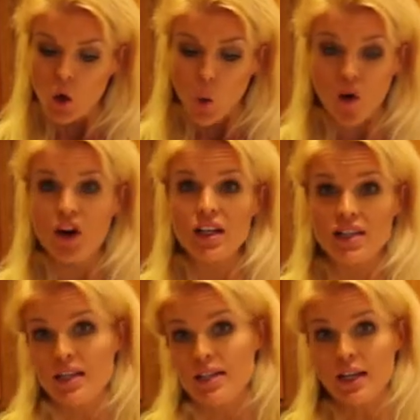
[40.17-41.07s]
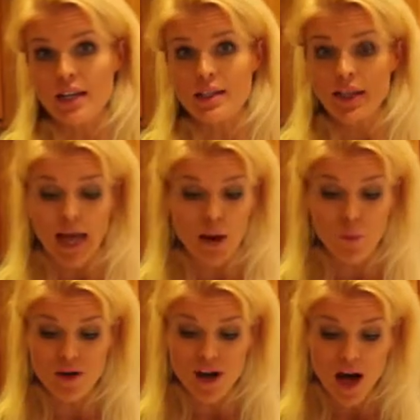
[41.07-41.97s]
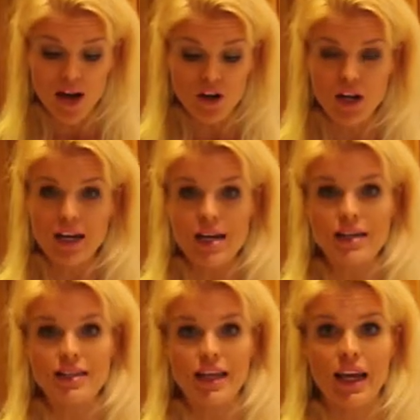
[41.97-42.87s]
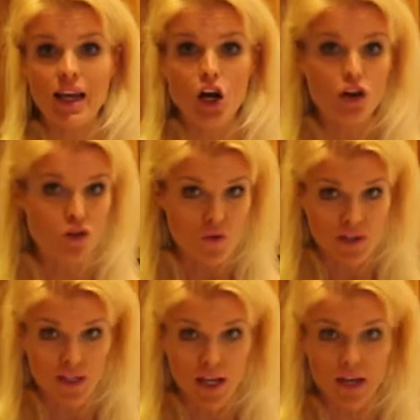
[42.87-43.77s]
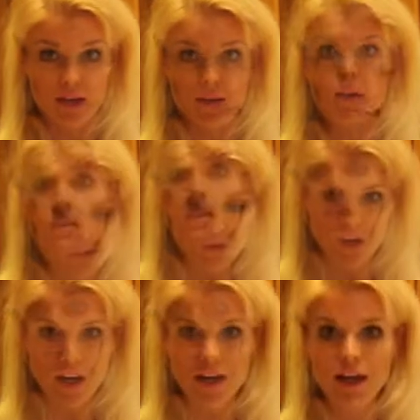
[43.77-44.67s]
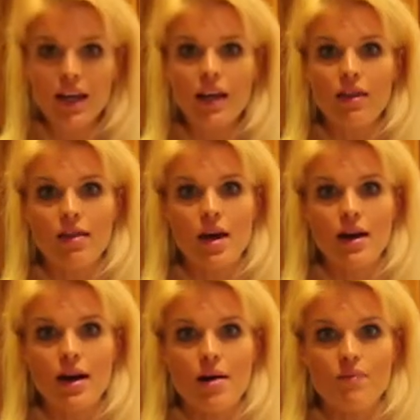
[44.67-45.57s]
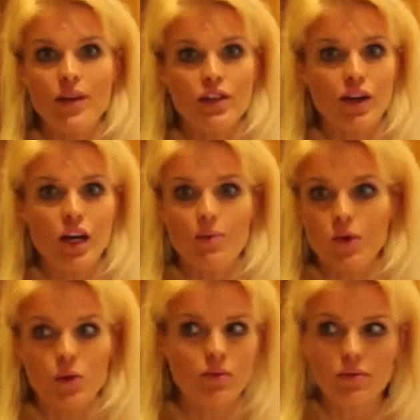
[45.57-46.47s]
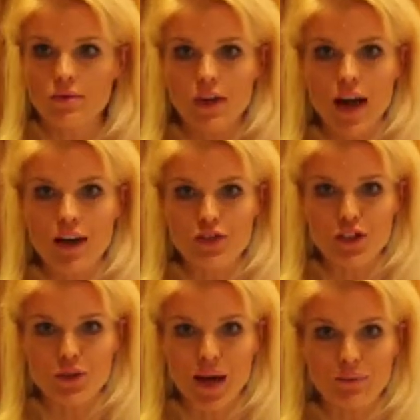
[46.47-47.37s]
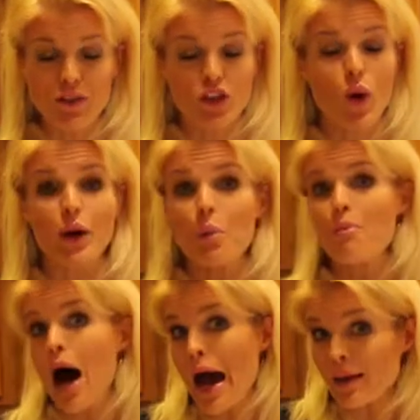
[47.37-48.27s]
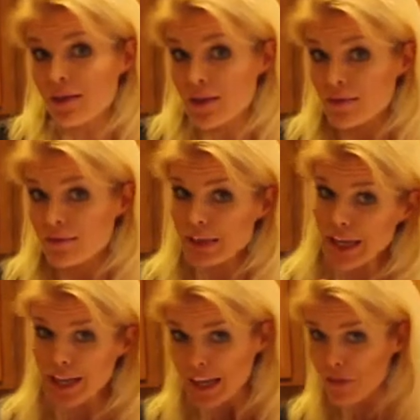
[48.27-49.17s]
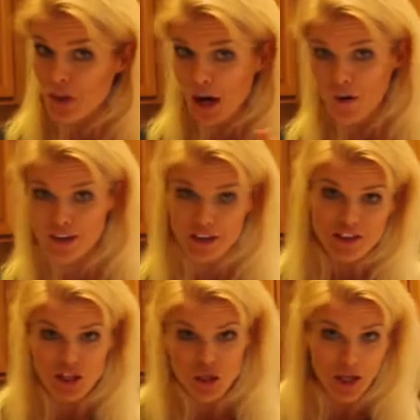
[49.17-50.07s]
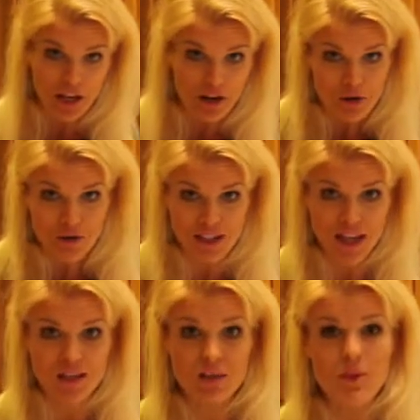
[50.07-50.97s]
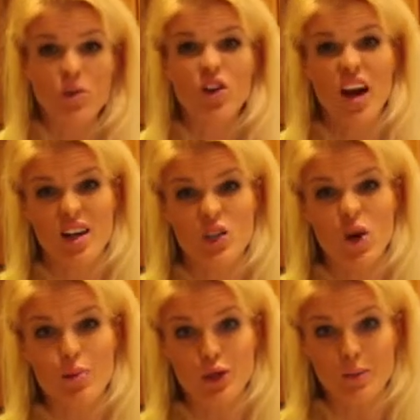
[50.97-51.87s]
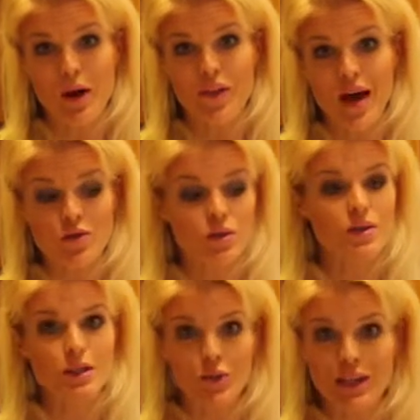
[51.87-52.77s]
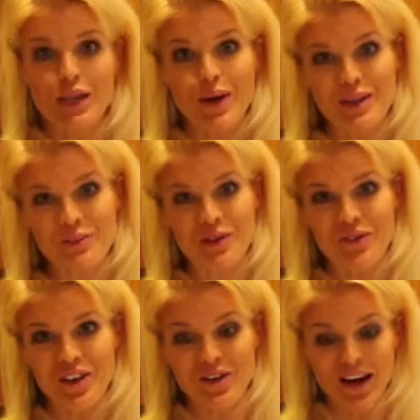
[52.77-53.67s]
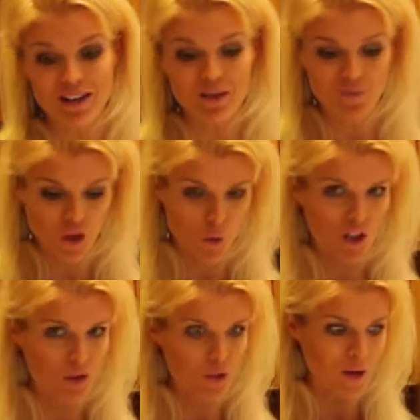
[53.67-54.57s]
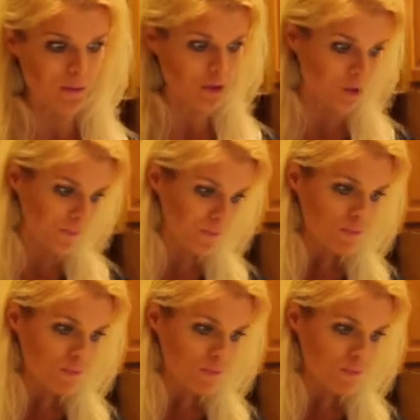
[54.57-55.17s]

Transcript: we're gonna season it, and we're not gonna need to get under the skin. I have a trick that that's gonna help you not have to do that. Even though I don't mind getting in there and the chicken and under the skin, some people are kind of squeamish about that. So this is really the recipe for you guys who are a little squeamish.